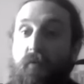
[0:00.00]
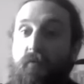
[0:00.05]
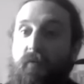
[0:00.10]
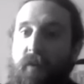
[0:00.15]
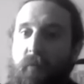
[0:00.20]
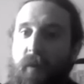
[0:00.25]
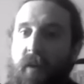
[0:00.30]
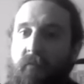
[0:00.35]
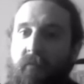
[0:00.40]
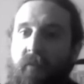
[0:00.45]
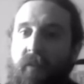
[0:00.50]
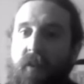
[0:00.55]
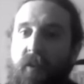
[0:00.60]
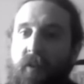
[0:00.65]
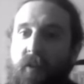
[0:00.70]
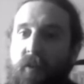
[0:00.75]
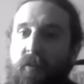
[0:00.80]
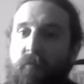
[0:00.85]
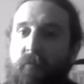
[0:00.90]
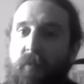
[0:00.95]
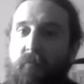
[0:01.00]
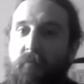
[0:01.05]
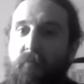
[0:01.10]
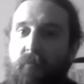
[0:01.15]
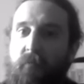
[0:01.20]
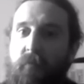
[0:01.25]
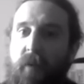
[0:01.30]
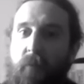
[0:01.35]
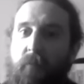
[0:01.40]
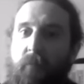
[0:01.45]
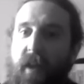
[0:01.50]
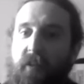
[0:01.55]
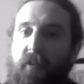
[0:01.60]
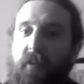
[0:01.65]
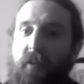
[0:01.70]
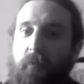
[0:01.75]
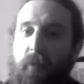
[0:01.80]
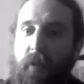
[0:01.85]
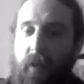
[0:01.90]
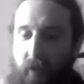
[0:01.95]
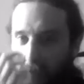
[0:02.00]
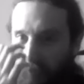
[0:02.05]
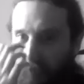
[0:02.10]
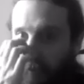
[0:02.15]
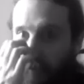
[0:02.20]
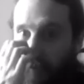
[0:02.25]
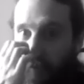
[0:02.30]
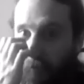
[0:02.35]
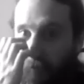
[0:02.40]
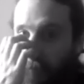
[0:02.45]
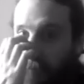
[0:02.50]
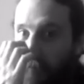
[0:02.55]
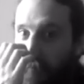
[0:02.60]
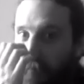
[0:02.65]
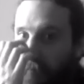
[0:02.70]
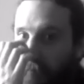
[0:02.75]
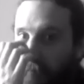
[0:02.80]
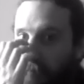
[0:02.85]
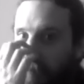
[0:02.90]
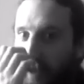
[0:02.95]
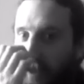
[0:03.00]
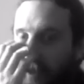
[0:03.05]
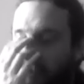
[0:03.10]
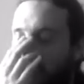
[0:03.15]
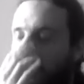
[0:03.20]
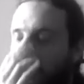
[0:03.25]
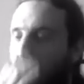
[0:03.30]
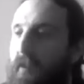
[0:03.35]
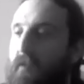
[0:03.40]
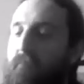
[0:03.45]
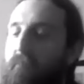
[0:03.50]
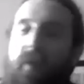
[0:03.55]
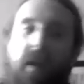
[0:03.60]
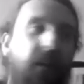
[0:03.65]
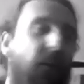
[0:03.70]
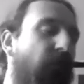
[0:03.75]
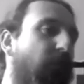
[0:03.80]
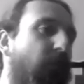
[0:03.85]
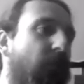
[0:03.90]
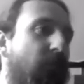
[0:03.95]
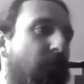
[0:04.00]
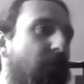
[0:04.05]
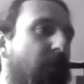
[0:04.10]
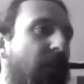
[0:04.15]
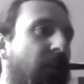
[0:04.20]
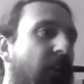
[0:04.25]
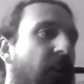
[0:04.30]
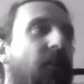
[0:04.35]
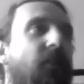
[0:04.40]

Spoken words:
when I'm next going to be able to pay a certain bill or something. You're like, oh,